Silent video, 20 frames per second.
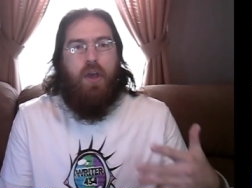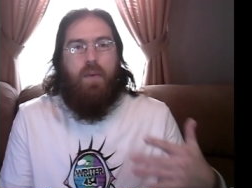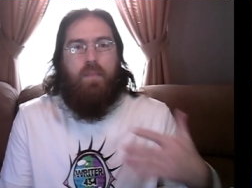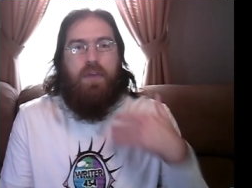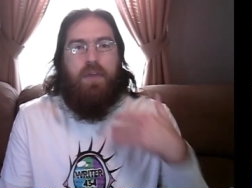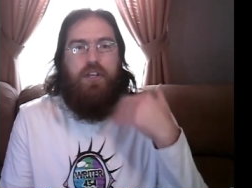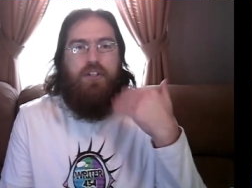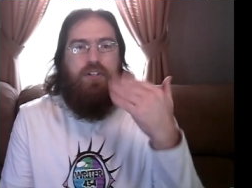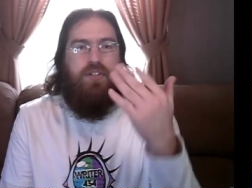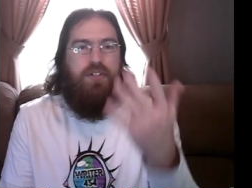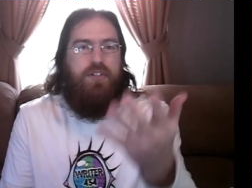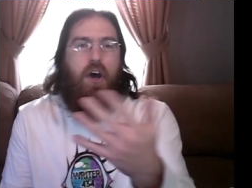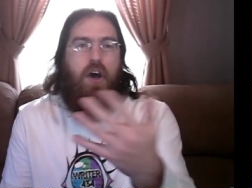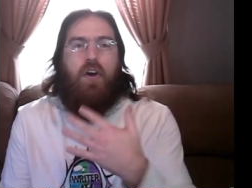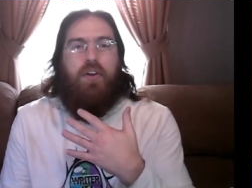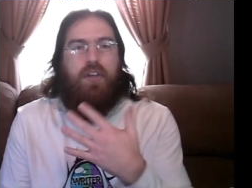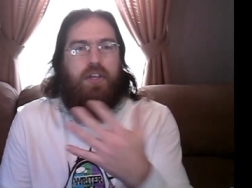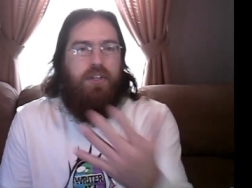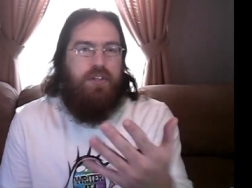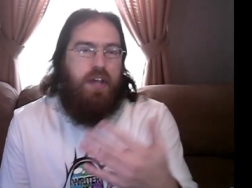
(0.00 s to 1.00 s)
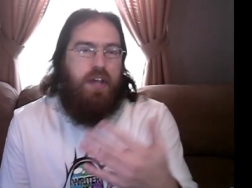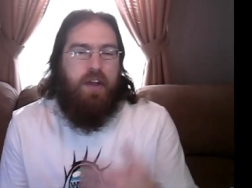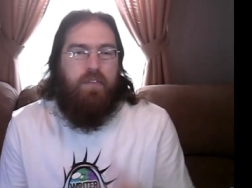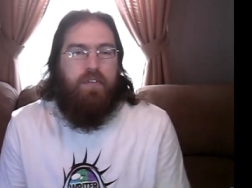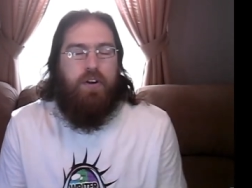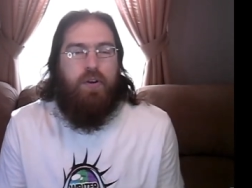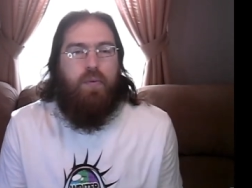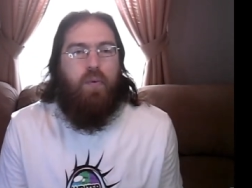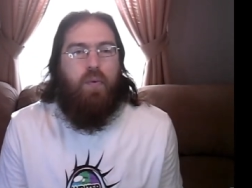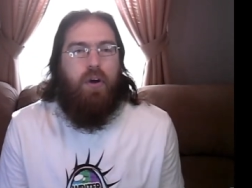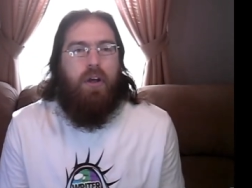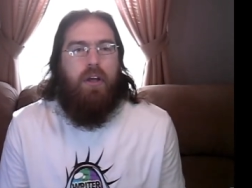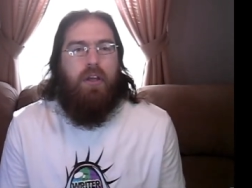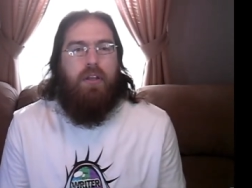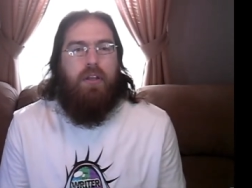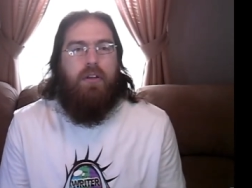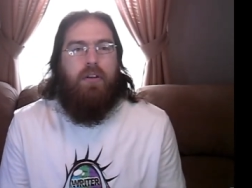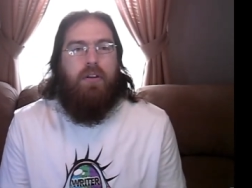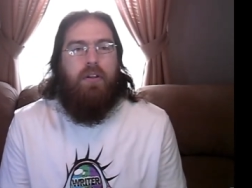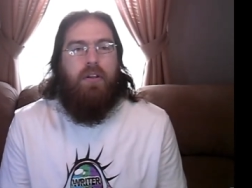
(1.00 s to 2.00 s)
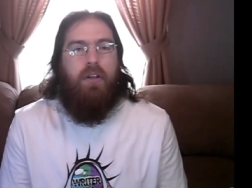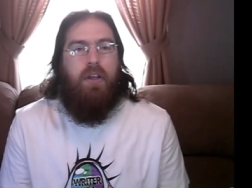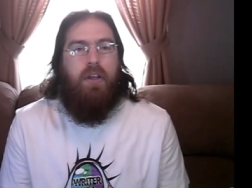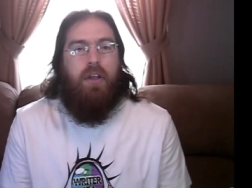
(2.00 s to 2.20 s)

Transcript: me just talking to everyone.